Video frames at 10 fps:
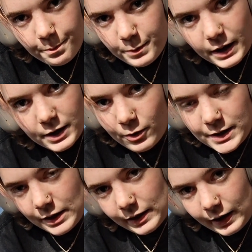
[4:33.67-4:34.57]
but I know I
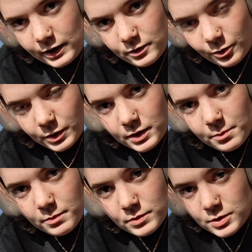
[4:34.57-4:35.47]
didn't like doing
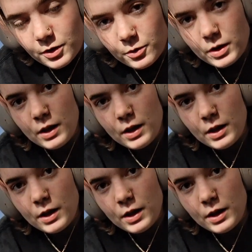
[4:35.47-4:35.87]
them, so